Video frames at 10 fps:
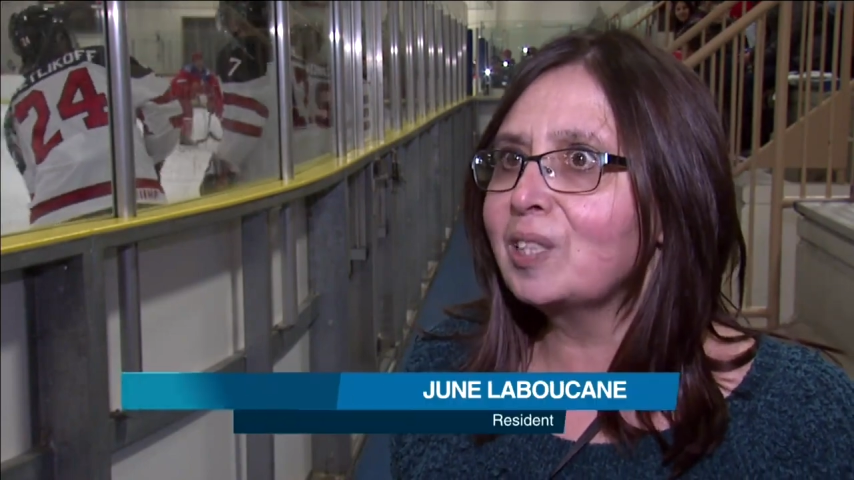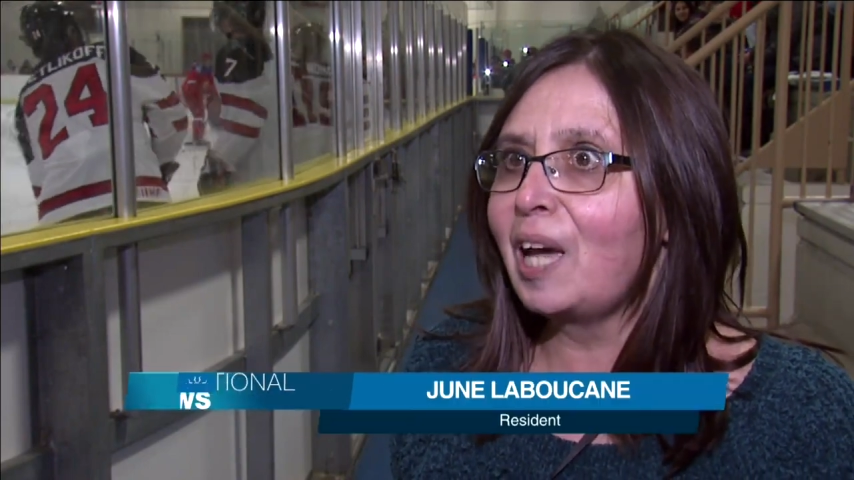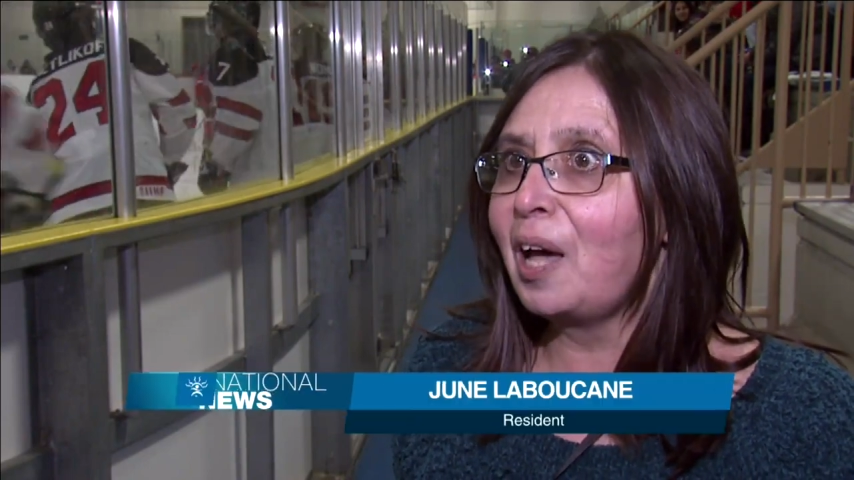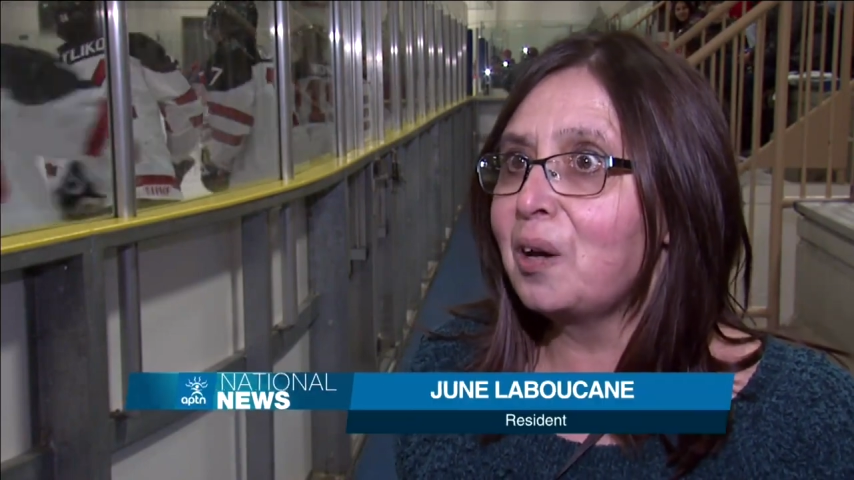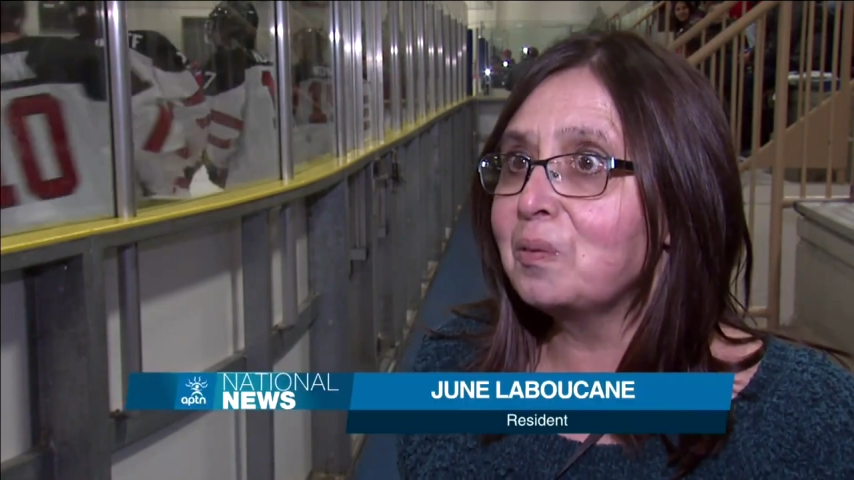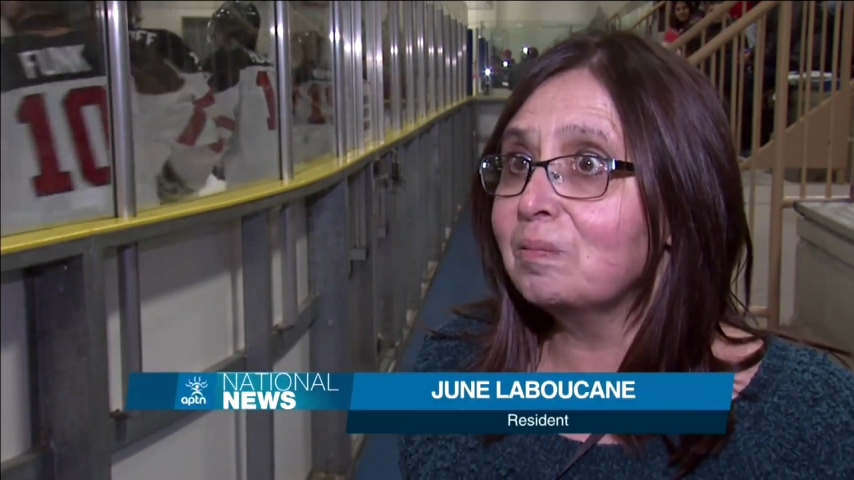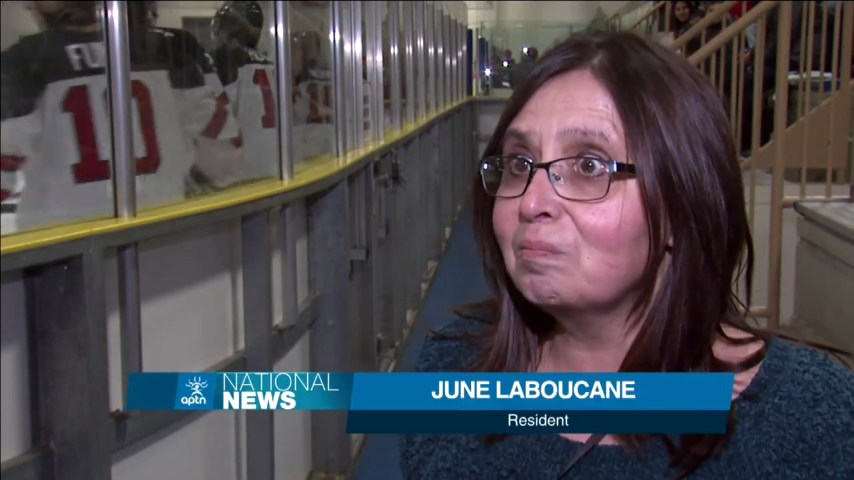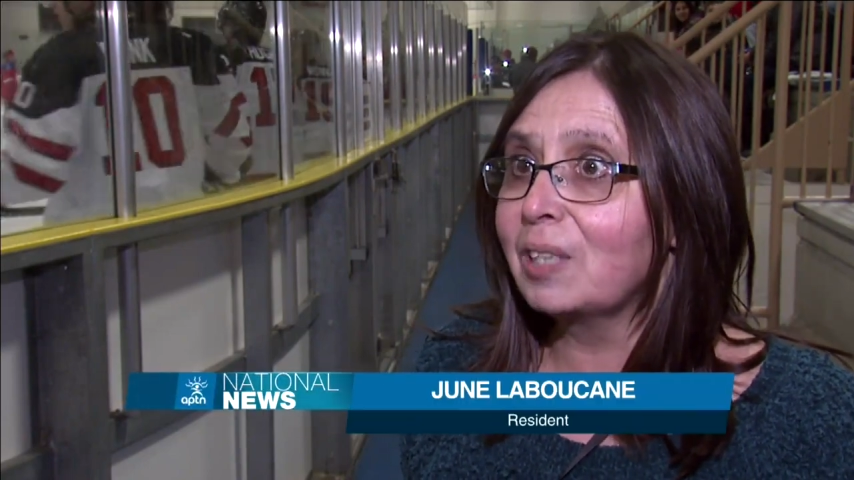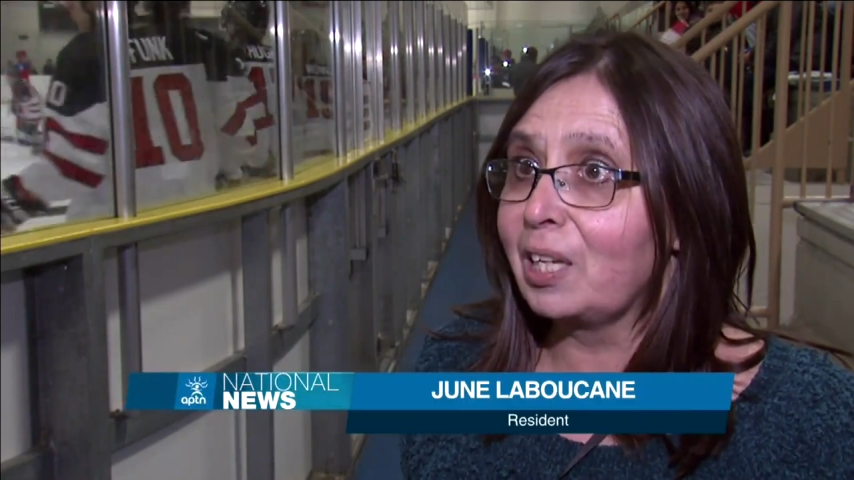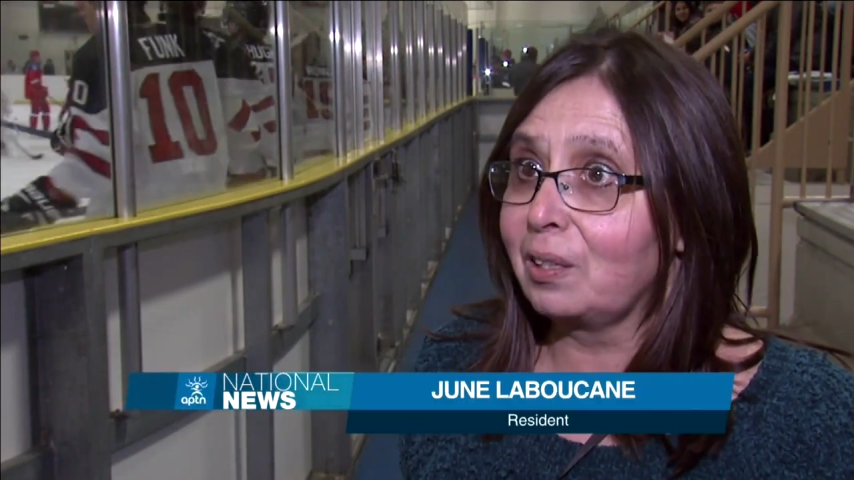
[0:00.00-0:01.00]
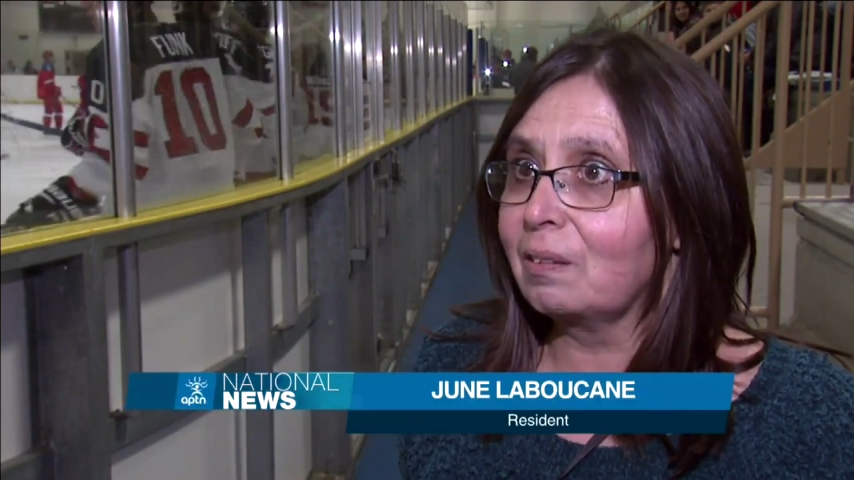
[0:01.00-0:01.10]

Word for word: town, like,